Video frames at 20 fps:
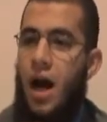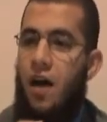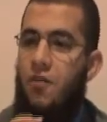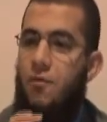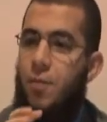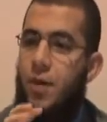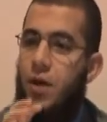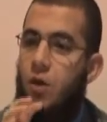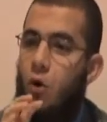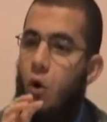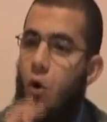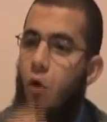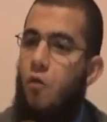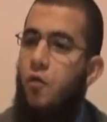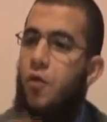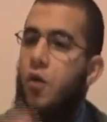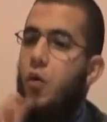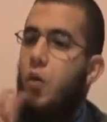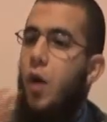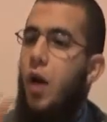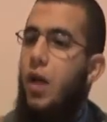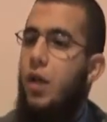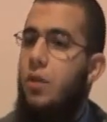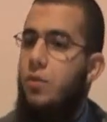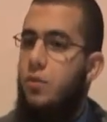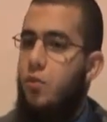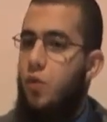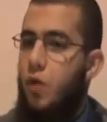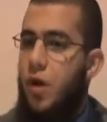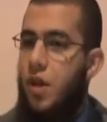have been
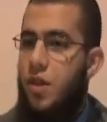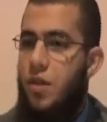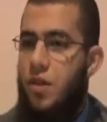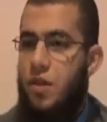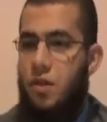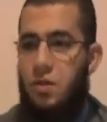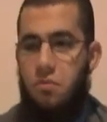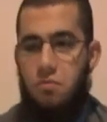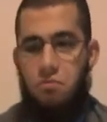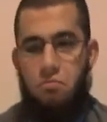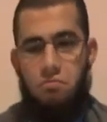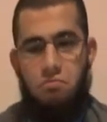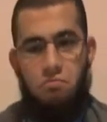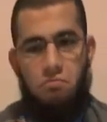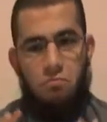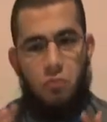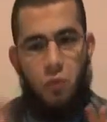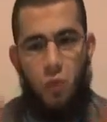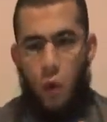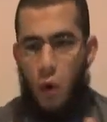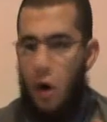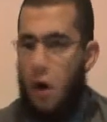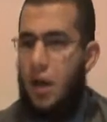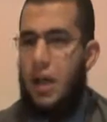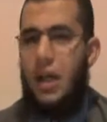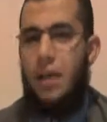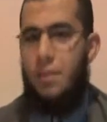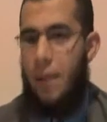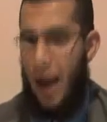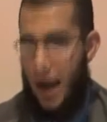overwhelmed with
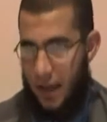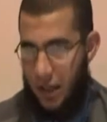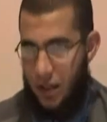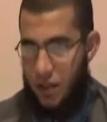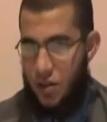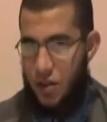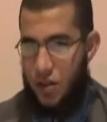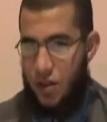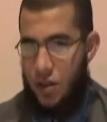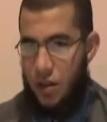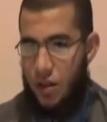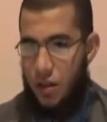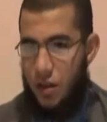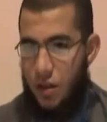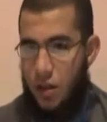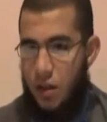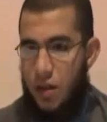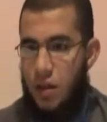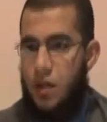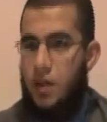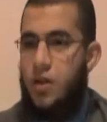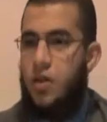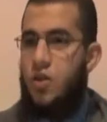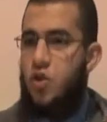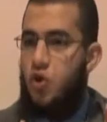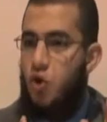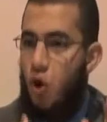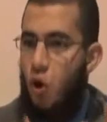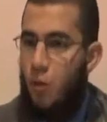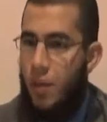worldly matters,
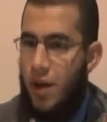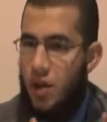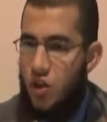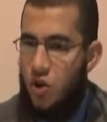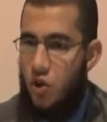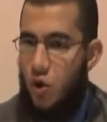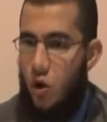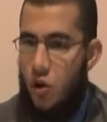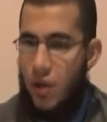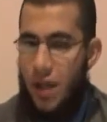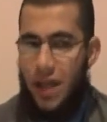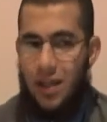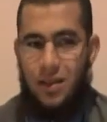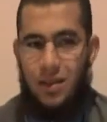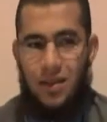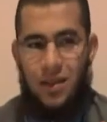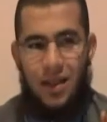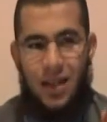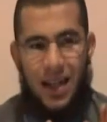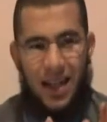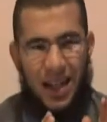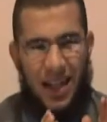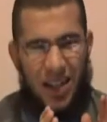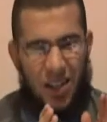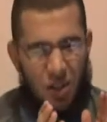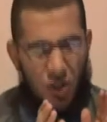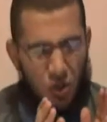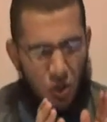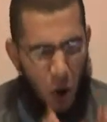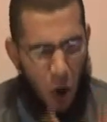so much so that there
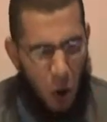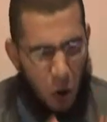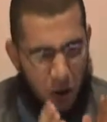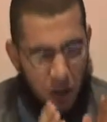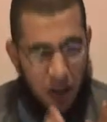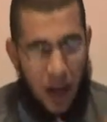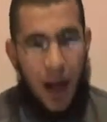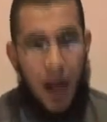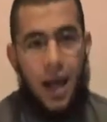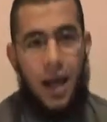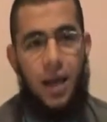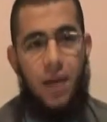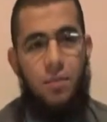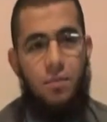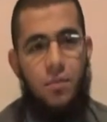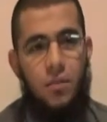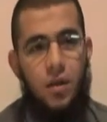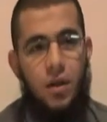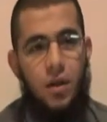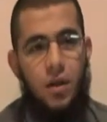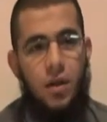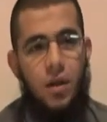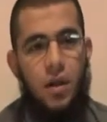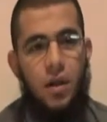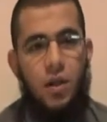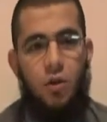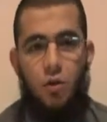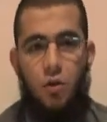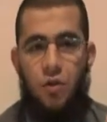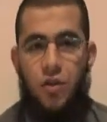is no time
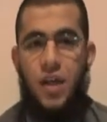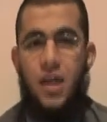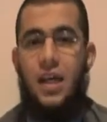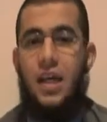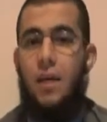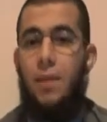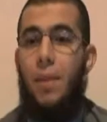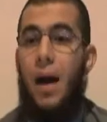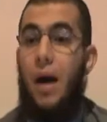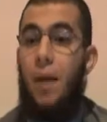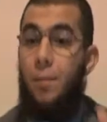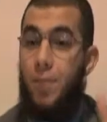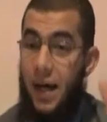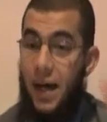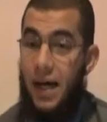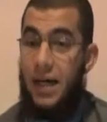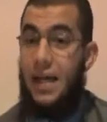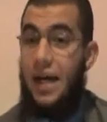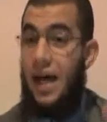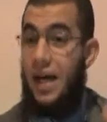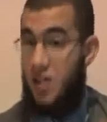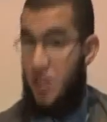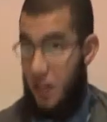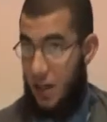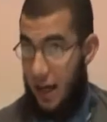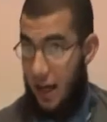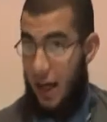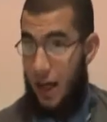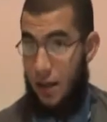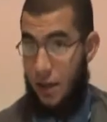to think about
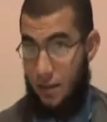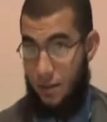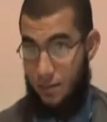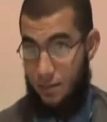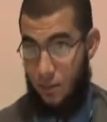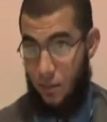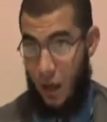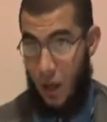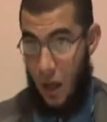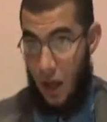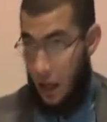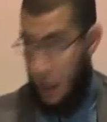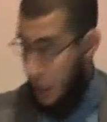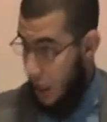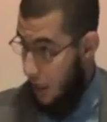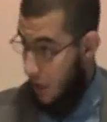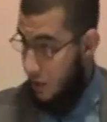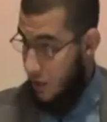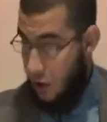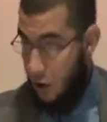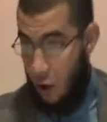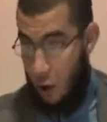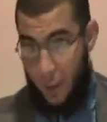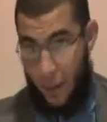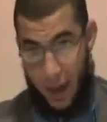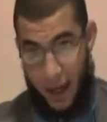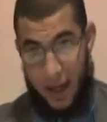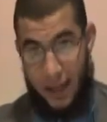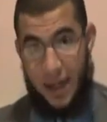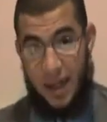paradise and hell, even
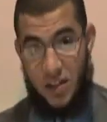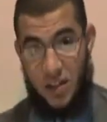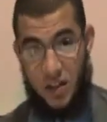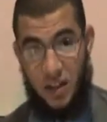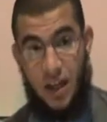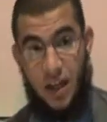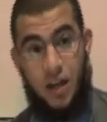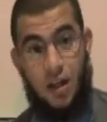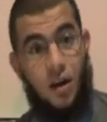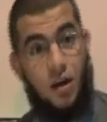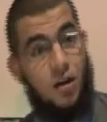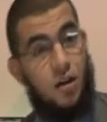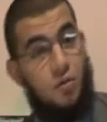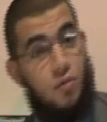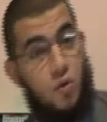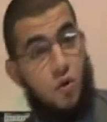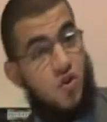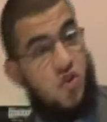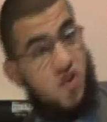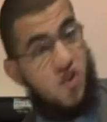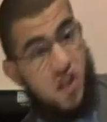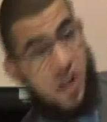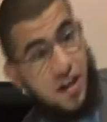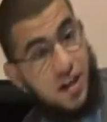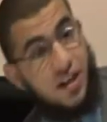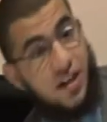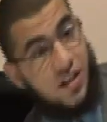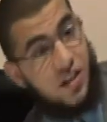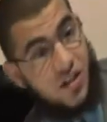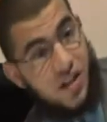though paradise and hell are the most
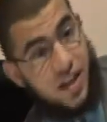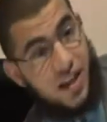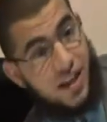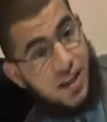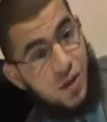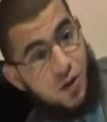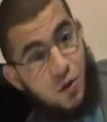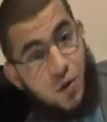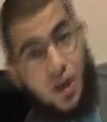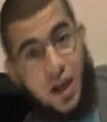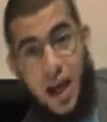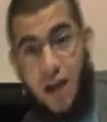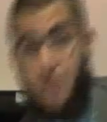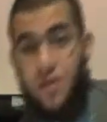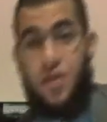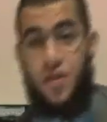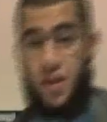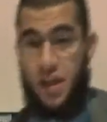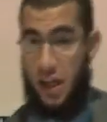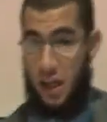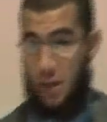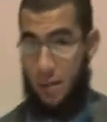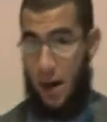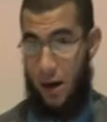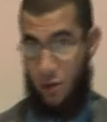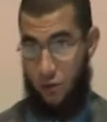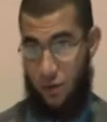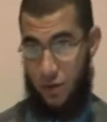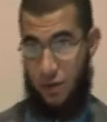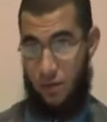serious thing you will ever think
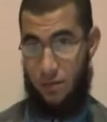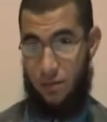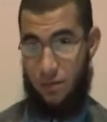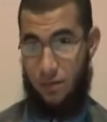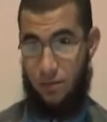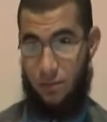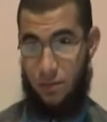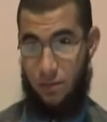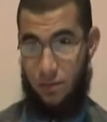about.